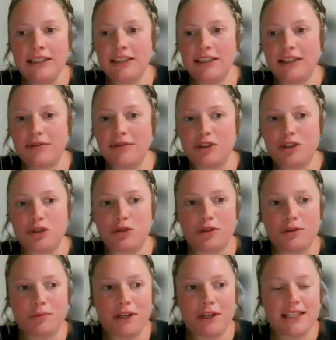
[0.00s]
to give a
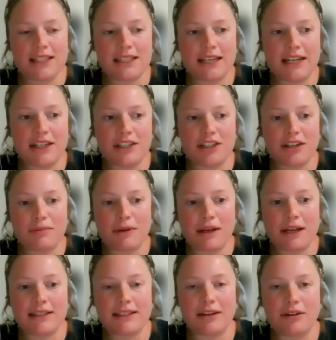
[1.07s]
short presentation
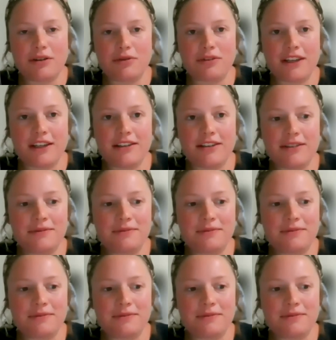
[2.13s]
about Telford.